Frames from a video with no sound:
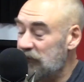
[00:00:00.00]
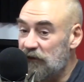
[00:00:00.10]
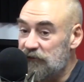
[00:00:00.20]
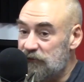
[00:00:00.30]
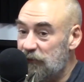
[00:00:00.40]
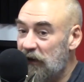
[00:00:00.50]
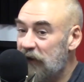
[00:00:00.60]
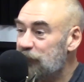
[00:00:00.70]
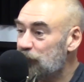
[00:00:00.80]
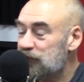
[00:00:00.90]
does. I mean,
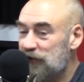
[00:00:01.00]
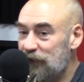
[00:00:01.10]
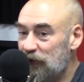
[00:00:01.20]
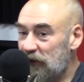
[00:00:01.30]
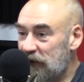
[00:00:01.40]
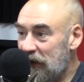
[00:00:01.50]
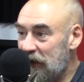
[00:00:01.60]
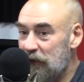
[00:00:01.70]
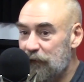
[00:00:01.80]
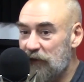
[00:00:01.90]
I thought generally
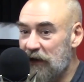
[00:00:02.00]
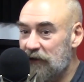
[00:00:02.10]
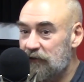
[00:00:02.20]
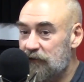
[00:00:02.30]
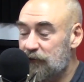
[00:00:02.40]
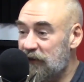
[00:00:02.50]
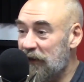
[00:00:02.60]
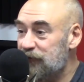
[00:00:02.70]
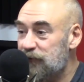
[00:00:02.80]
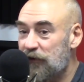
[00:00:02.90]
our
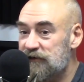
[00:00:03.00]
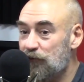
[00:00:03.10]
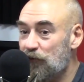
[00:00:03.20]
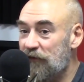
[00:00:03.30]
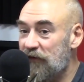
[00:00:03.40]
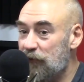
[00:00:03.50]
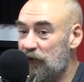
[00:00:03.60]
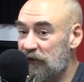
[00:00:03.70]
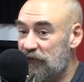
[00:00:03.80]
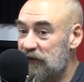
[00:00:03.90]
counter-pressing when they
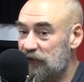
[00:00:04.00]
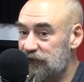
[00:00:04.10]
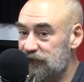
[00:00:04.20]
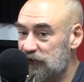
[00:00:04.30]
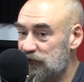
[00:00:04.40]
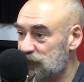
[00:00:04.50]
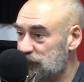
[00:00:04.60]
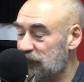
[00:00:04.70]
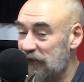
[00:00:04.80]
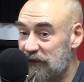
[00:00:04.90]
were in their transitions
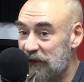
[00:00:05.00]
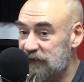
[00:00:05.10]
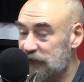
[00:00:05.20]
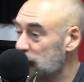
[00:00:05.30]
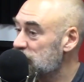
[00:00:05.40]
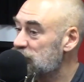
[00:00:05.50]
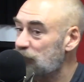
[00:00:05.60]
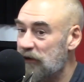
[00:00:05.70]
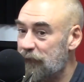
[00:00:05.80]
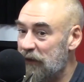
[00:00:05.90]
was fantastic, not just to
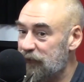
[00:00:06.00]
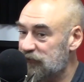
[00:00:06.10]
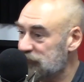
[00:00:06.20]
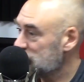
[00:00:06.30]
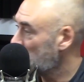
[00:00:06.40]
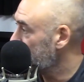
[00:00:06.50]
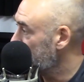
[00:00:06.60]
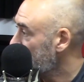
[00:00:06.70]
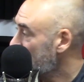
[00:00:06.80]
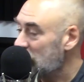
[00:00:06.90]
win it back, but to stop
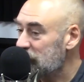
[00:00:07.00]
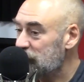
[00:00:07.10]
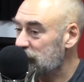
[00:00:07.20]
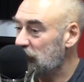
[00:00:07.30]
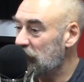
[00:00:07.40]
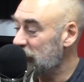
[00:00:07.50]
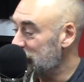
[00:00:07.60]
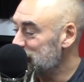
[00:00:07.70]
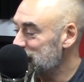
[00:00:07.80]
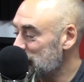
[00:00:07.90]
them. I
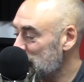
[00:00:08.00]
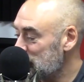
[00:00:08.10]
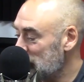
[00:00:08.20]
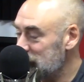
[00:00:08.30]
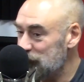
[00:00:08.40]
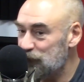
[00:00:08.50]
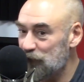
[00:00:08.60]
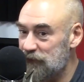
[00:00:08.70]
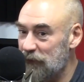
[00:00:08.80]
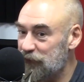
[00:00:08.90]
noticed in your agenda you
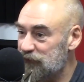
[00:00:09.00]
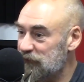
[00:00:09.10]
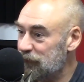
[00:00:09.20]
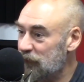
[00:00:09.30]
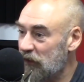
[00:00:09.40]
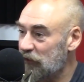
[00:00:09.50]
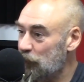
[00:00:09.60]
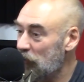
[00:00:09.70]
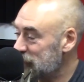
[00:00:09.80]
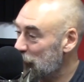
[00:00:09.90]
talked about there was some
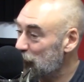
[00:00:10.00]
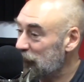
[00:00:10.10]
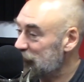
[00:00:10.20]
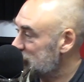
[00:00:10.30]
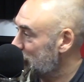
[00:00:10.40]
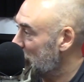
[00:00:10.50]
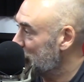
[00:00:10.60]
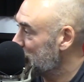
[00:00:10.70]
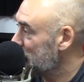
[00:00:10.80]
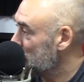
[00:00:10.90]
Guardiola-ness about
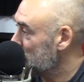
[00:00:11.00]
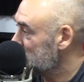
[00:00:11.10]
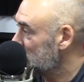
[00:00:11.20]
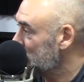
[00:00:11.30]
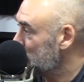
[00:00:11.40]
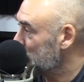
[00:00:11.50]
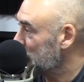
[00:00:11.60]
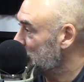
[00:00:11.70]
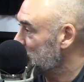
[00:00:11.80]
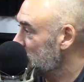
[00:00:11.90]
the performance in
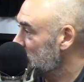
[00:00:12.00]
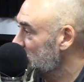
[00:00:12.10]
Liverpool, and